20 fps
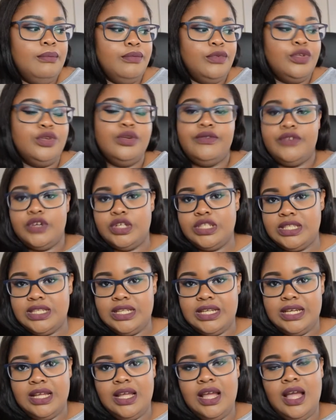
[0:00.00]

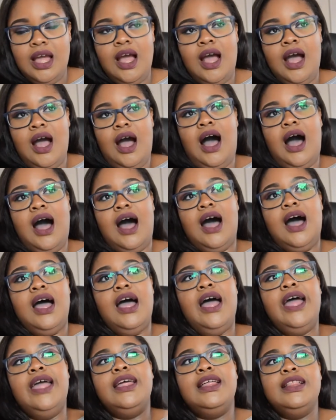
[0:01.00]
university,
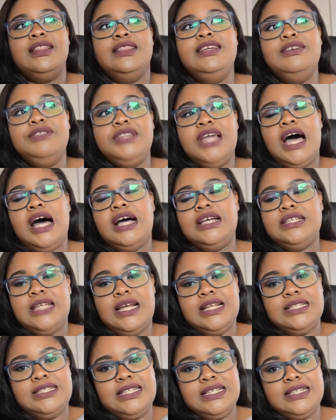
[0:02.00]
I leave the house
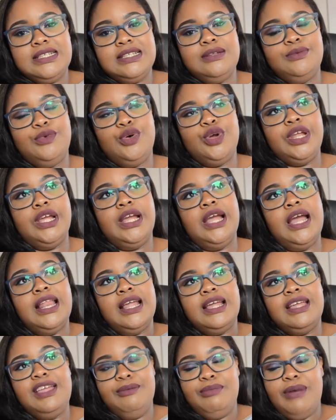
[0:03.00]
at 6 in the morning and
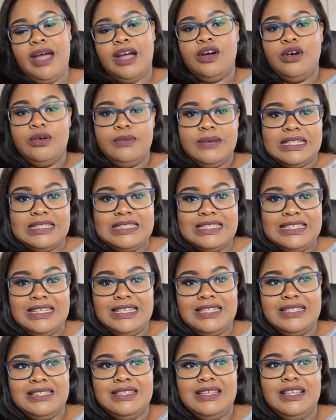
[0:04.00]
I get back home at
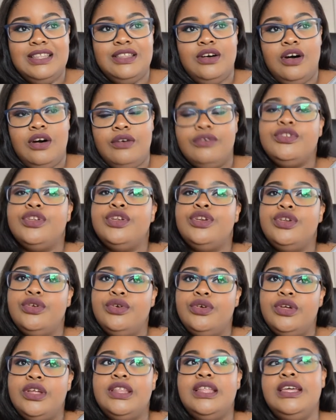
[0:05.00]
6 in the
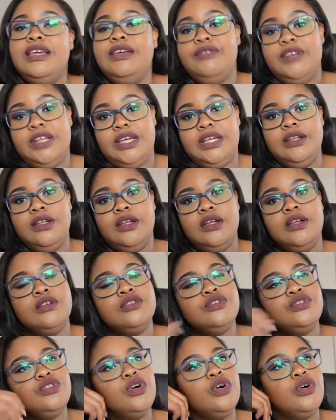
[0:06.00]
afternoon, in the evening.
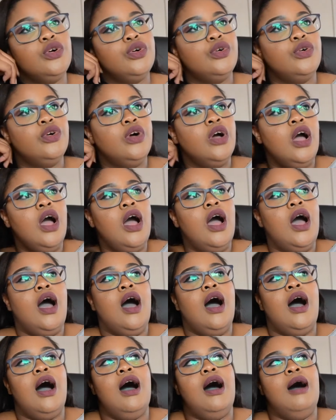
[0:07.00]
So
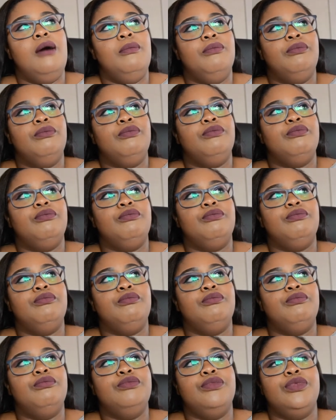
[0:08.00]

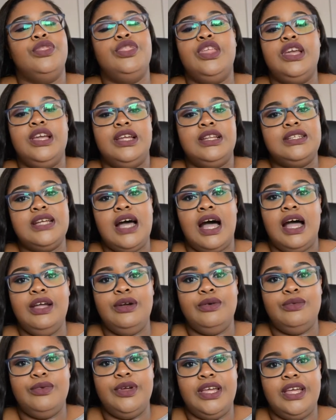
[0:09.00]
the
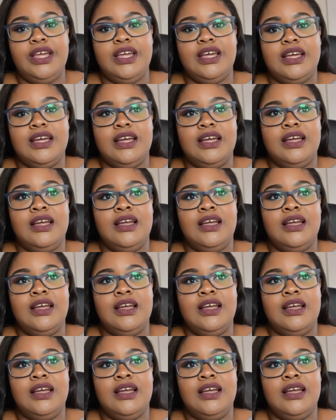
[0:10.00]
entire week,